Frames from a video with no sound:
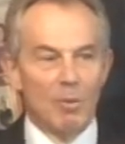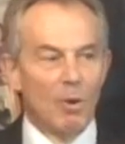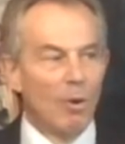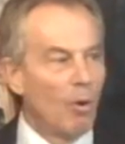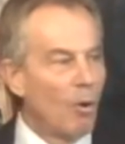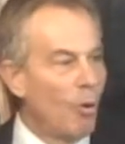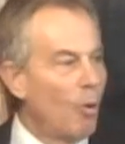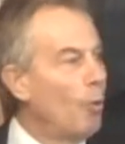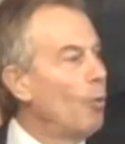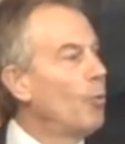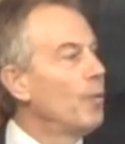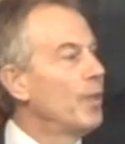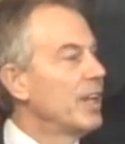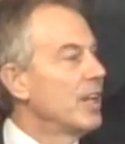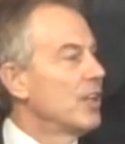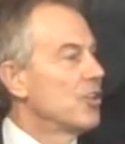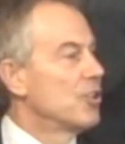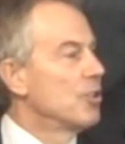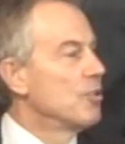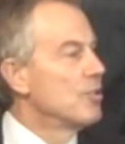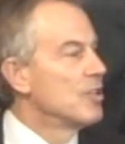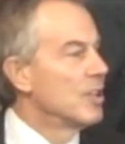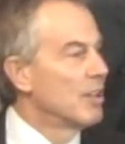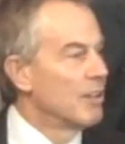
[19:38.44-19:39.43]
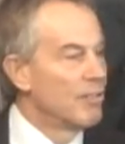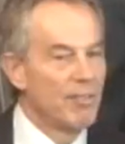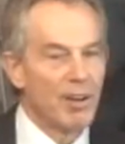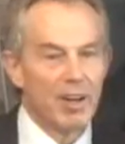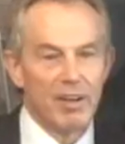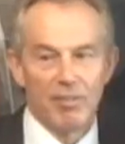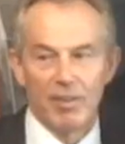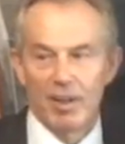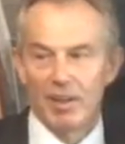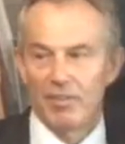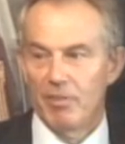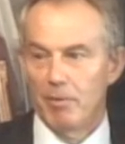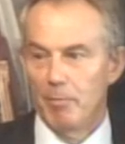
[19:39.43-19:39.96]
all the issues that are very,
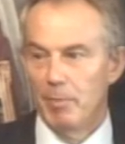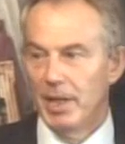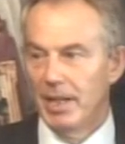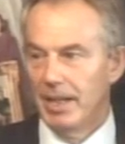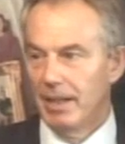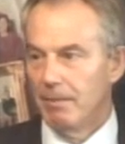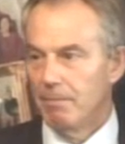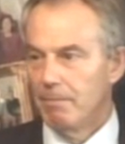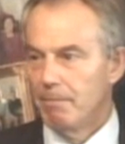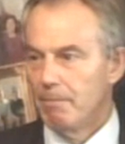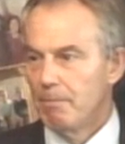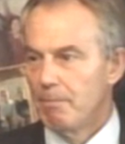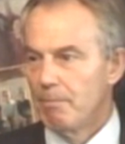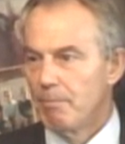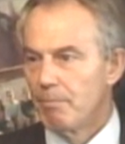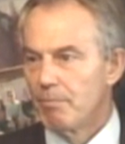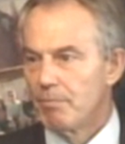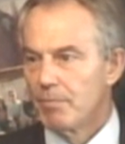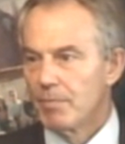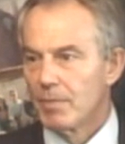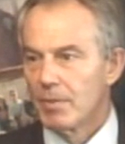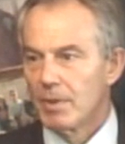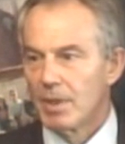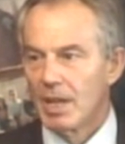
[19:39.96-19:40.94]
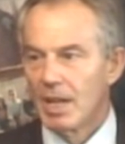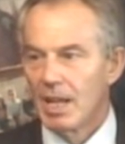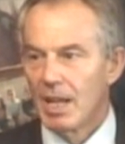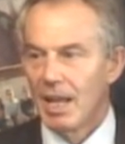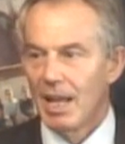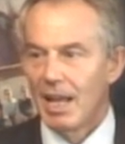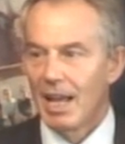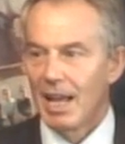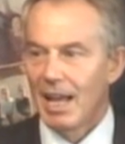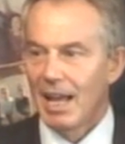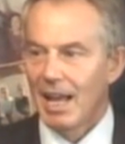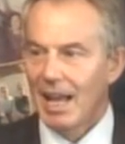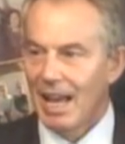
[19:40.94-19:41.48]
very familiar.
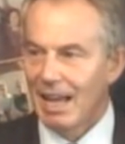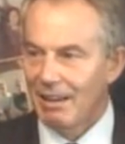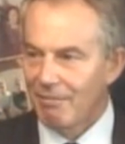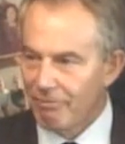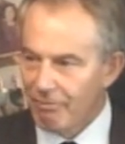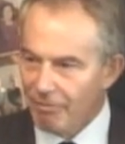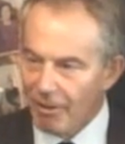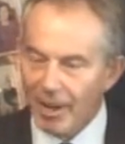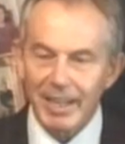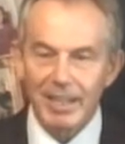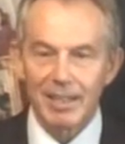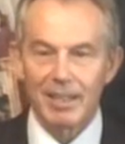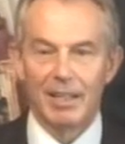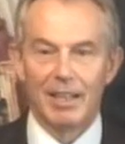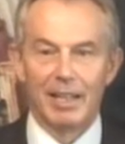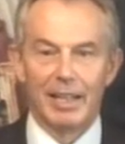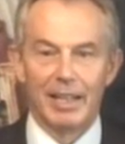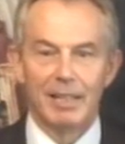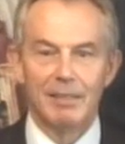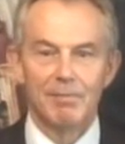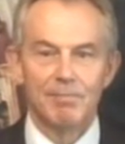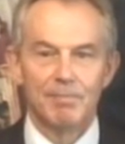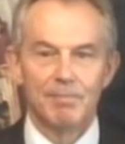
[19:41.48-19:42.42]
And frankly,